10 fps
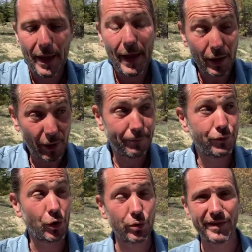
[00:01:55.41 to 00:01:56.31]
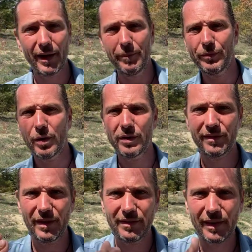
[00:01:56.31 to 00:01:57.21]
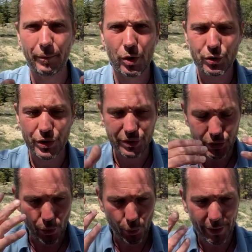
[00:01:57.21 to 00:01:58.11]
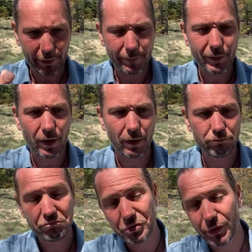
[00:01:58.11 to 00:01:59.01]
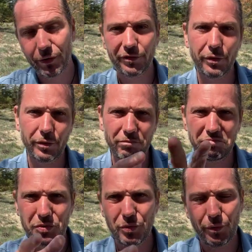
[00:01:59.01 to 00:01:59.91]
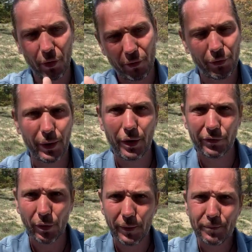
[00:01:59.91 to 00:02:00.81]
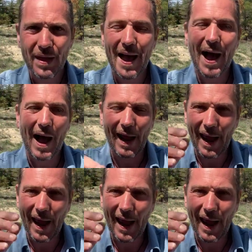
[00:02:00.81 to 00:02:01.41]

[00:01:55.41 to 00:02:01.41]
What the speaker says: Anyway, the good time, since I'm conscious, aware, 2 or 3 years old, I